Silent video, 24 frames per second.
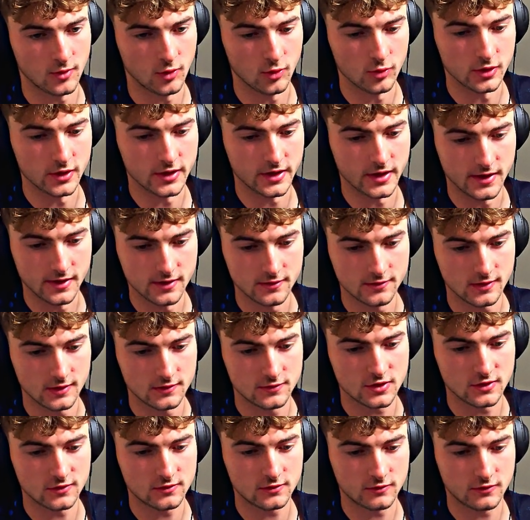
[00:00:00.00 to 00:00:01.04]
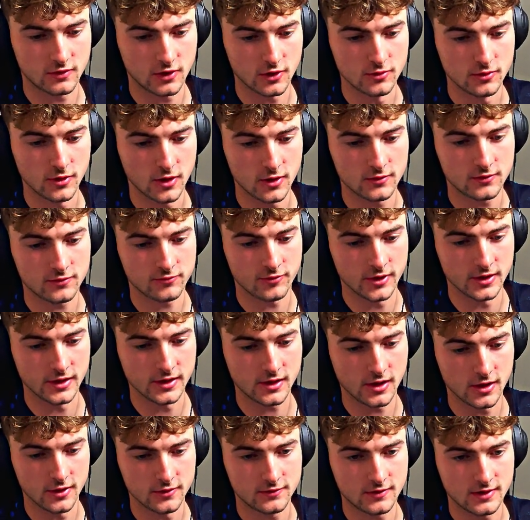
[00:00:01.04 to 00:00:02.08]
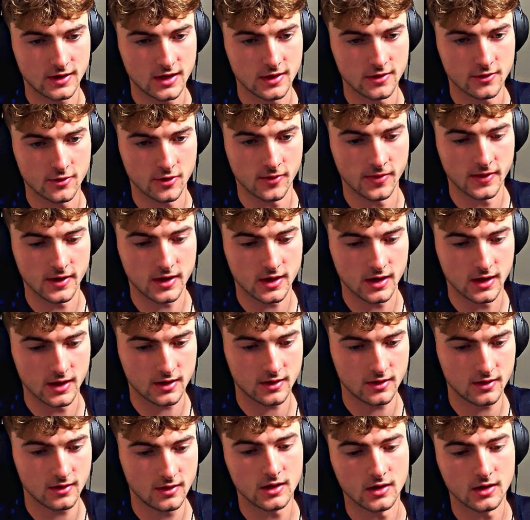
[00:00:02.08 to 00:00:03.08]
All it is just two notes really close together on the kick,